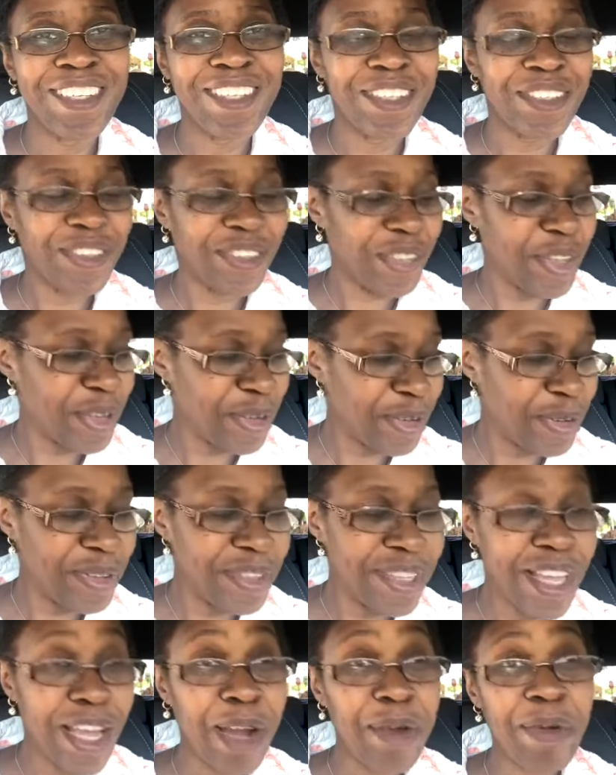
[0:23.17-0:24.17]
So
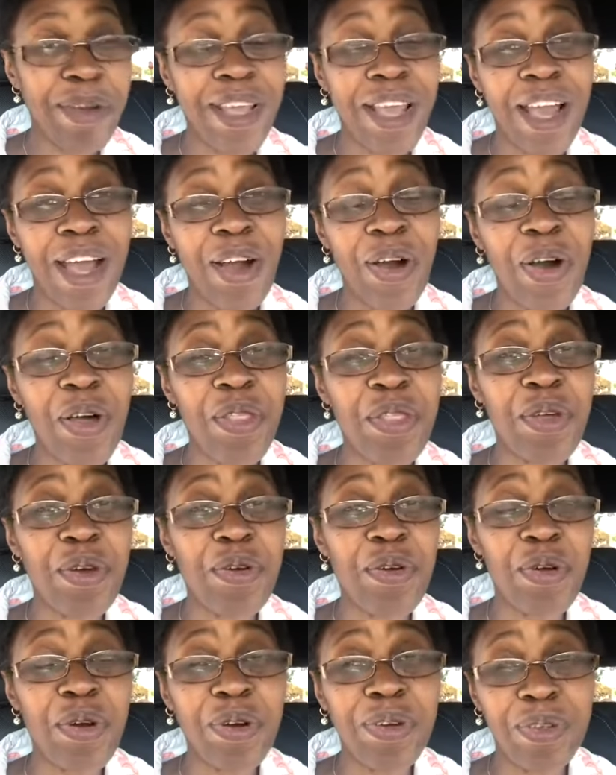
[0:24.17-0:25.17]
here we are on the
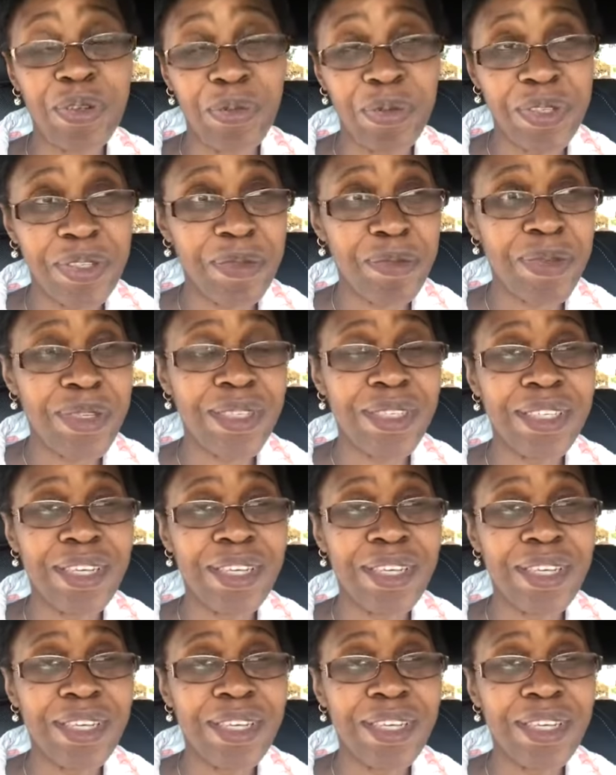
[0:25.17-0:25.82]
road with me.